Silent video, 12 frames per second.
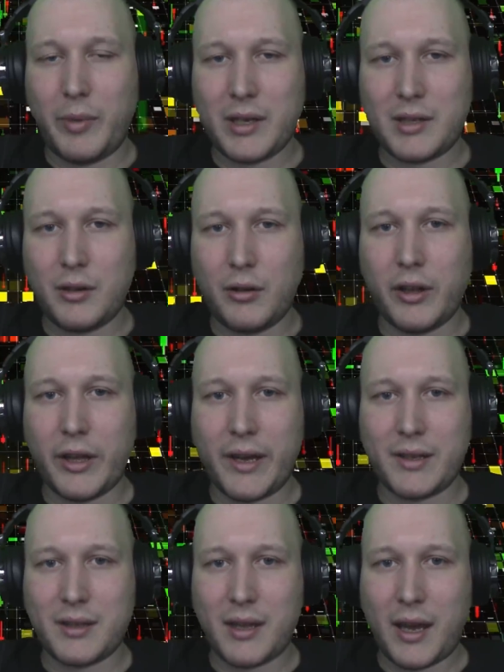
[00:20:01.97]
utilize
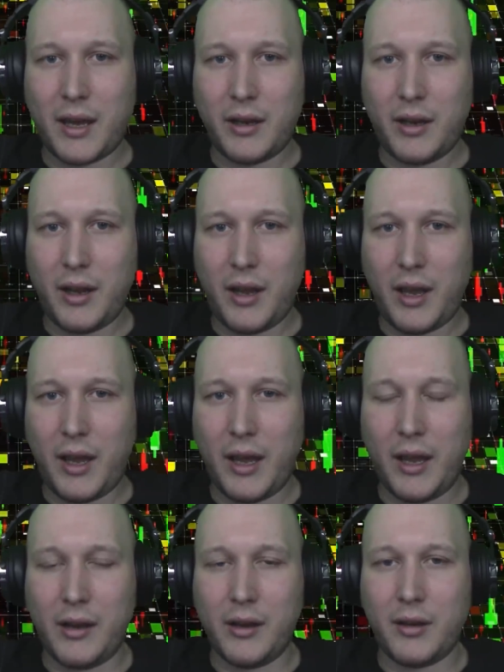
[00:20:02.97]
that
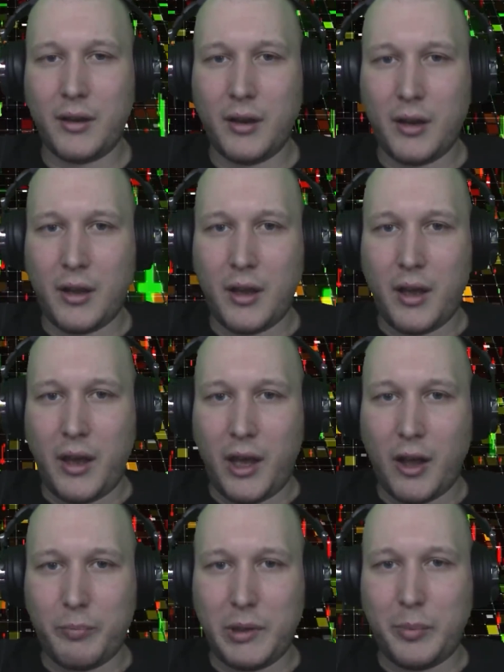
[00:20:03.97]
and
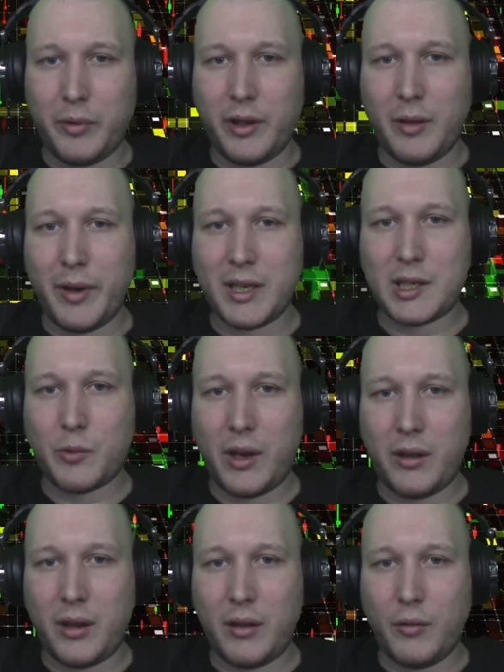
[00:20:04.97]
help people in the best way
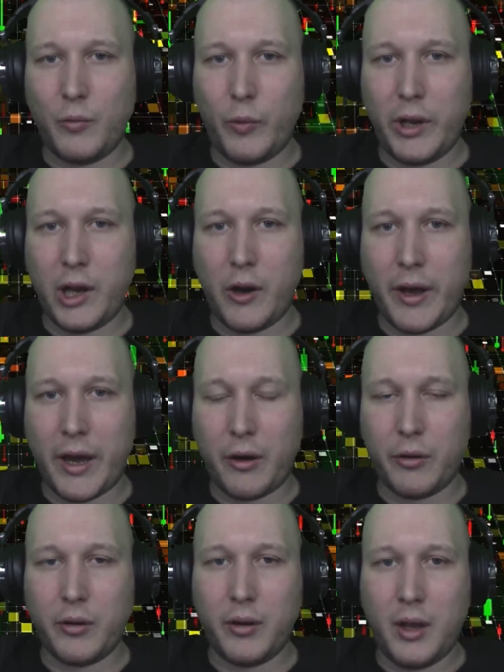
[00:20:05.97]
that we know how.
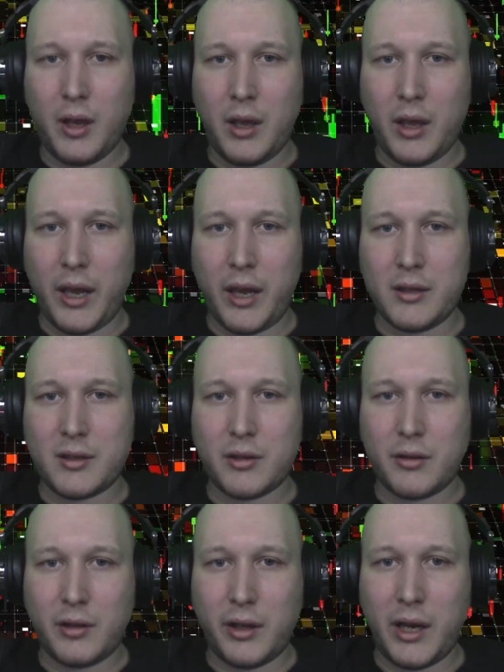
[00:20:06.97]
And
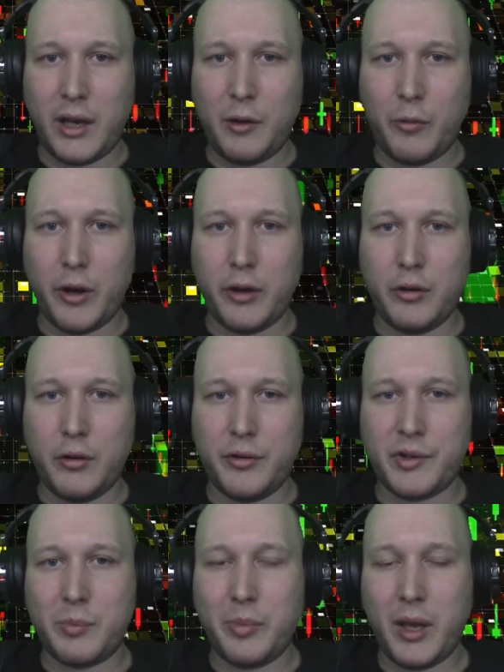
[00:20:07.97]
certainly anyone who's
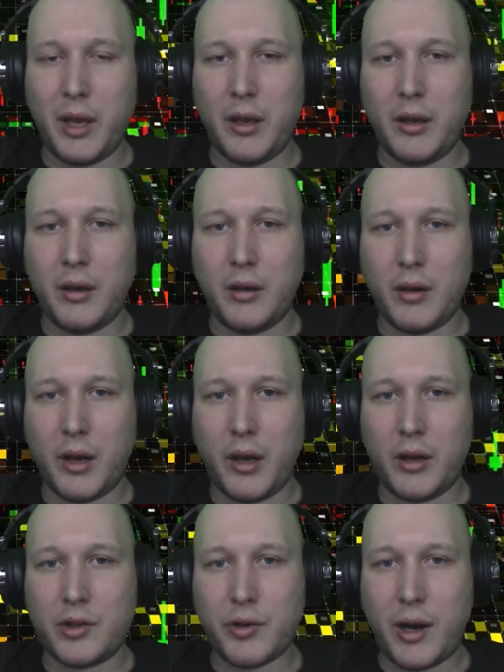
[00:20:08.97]
been
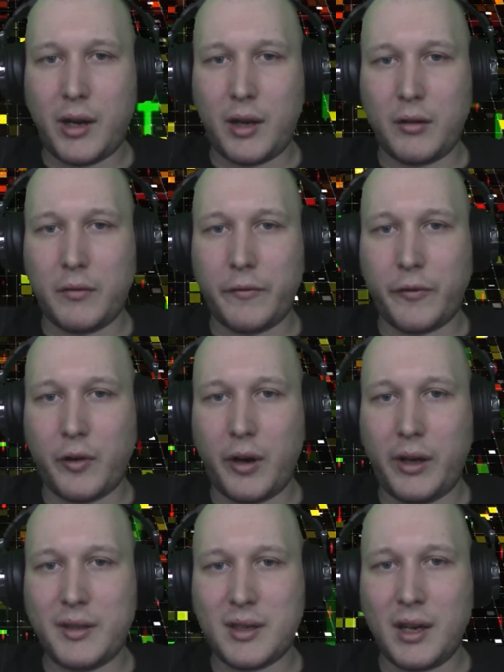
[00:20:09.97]
trading for any
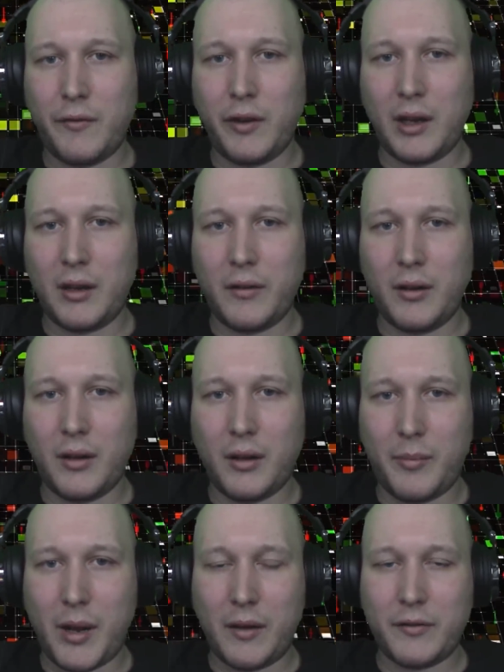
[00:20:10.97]
significant
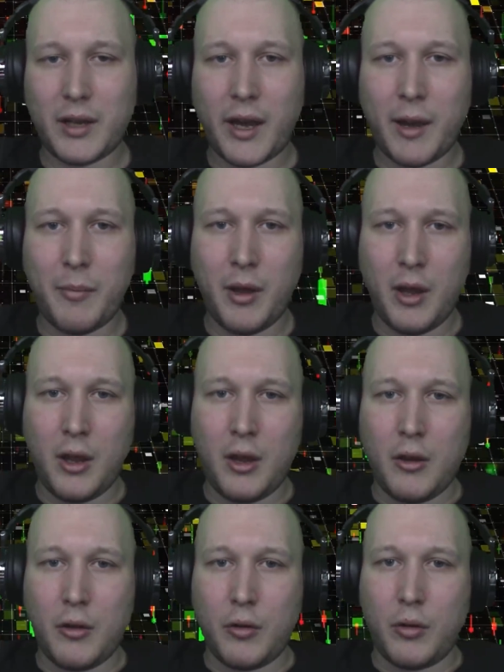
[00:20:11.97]
amount of time
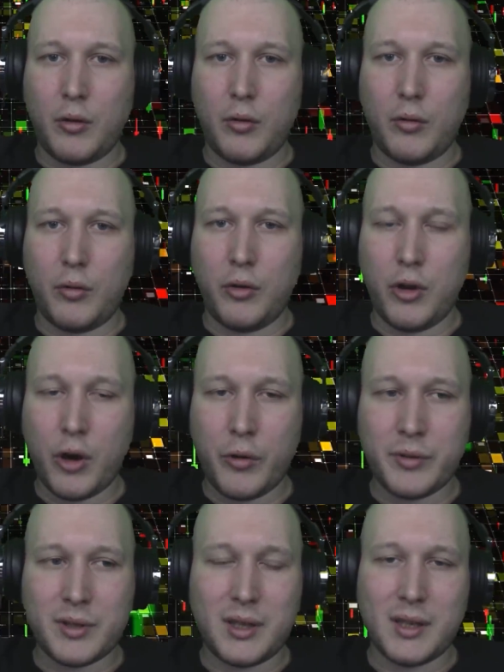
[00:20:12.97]

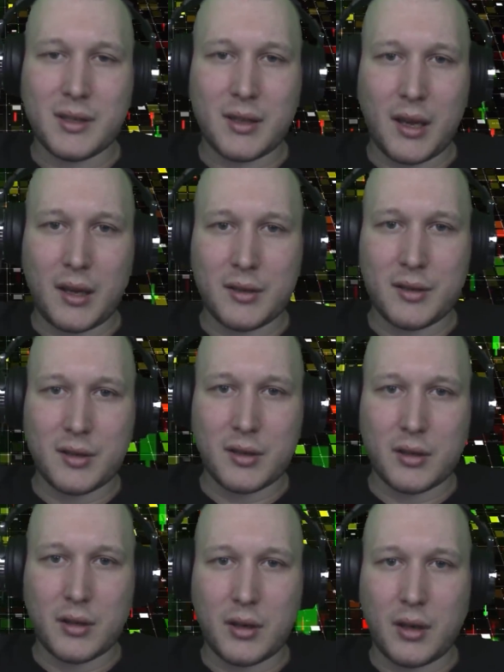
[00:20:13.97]
knows these things,
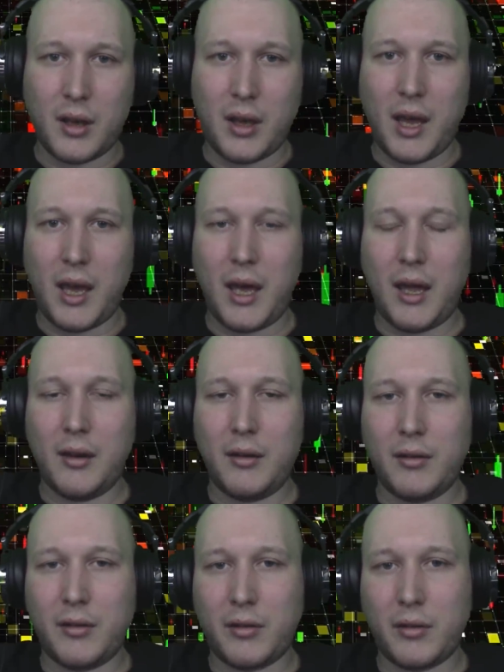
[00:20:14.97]
and
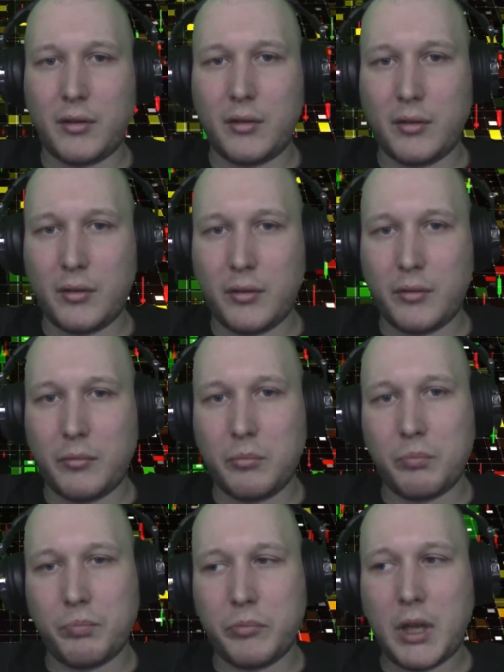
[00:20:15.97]

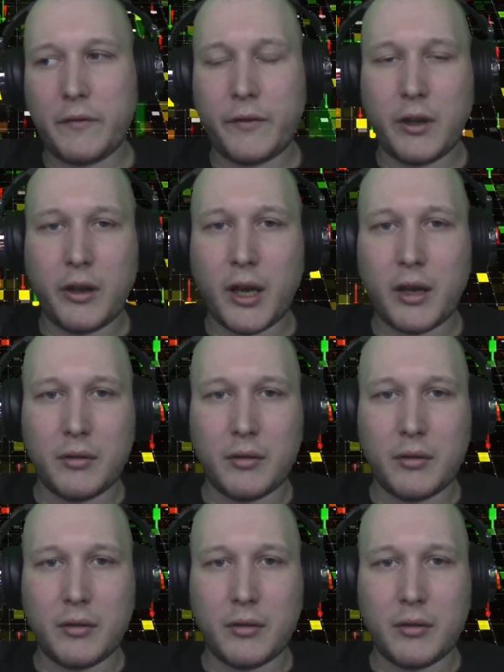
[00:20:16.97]
if they're not